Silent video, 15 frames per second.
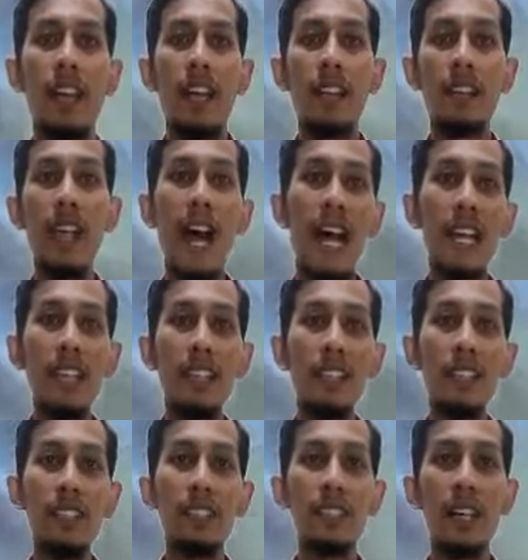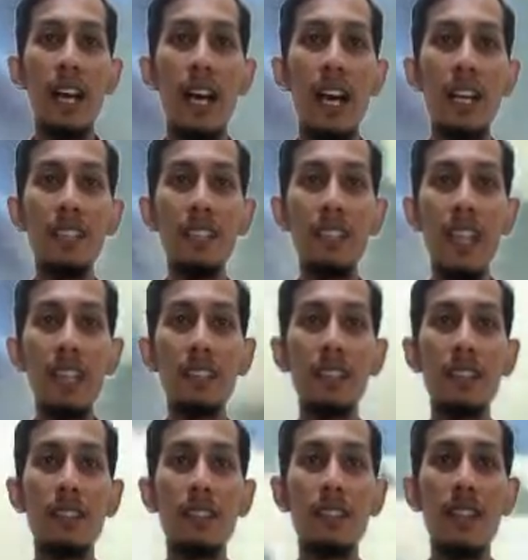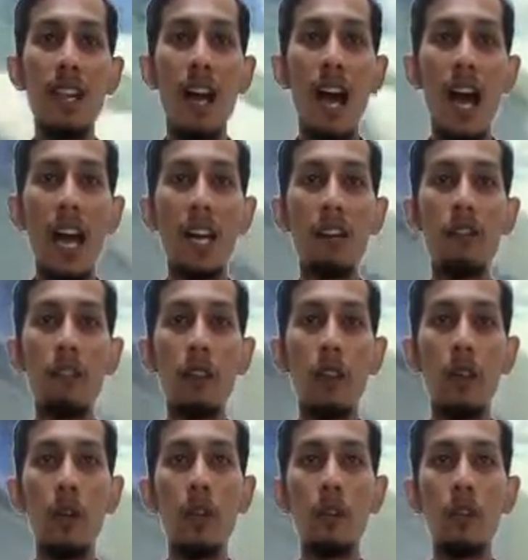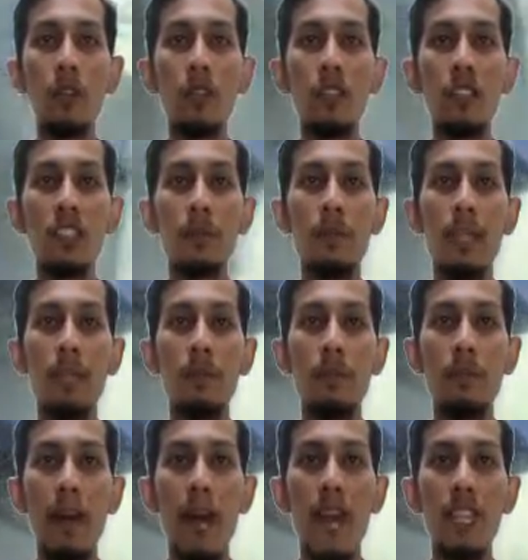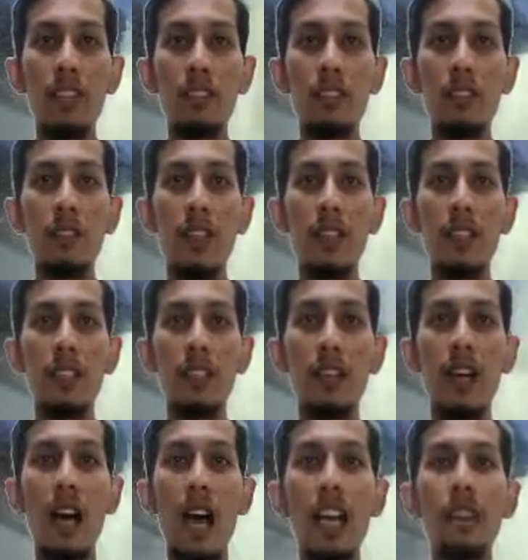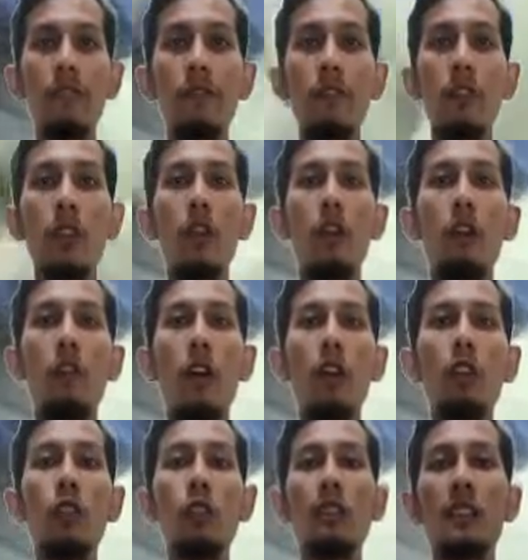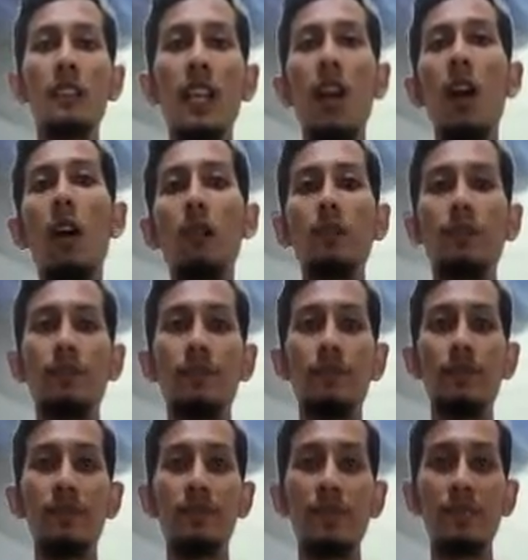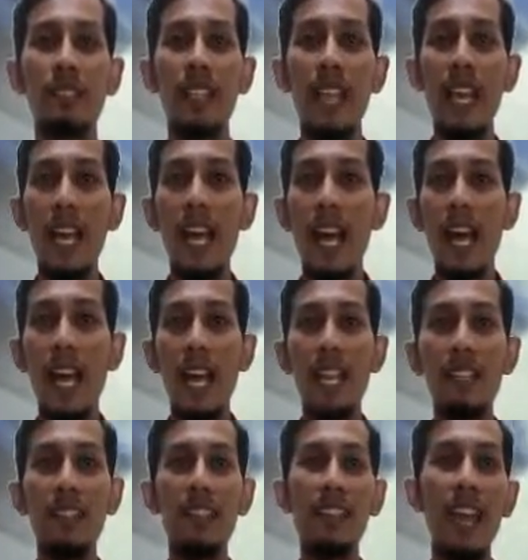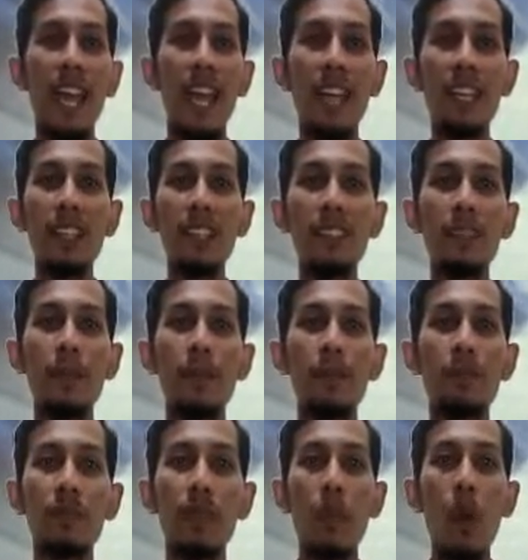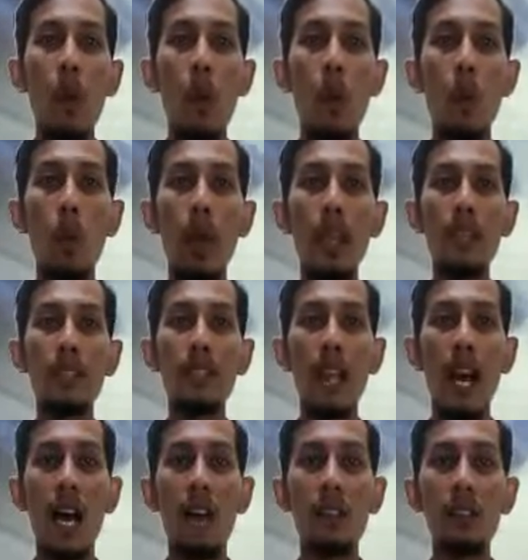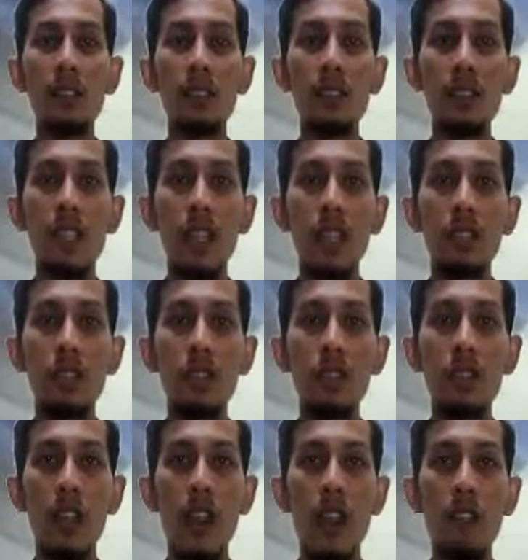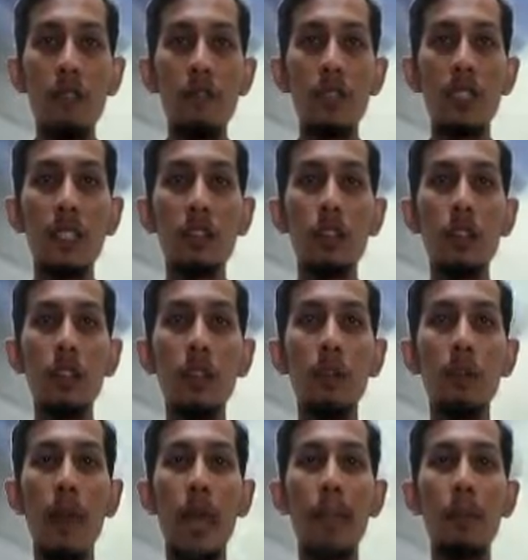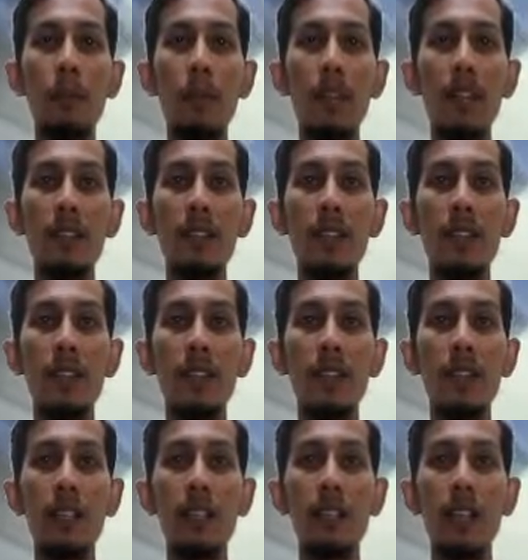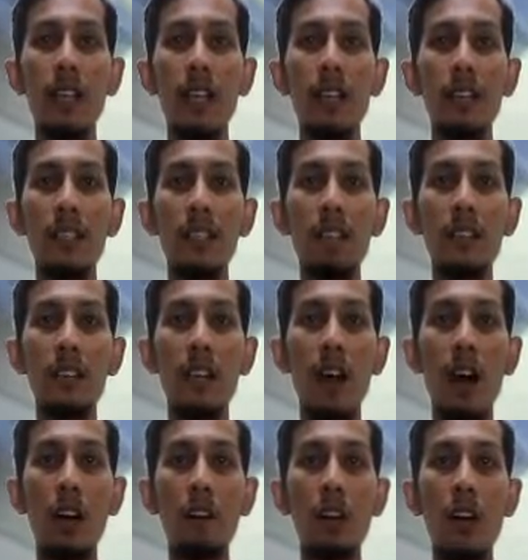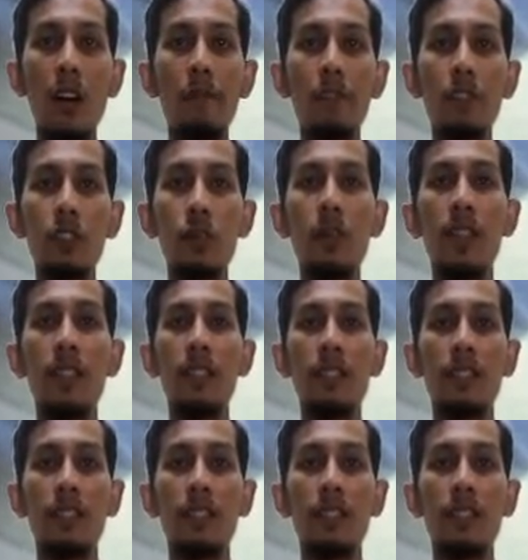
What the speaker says: 9. Adjust the airflow speed by turning the airflow volume knob. And 10. When done, turn off the tool by pressing the on-off switch.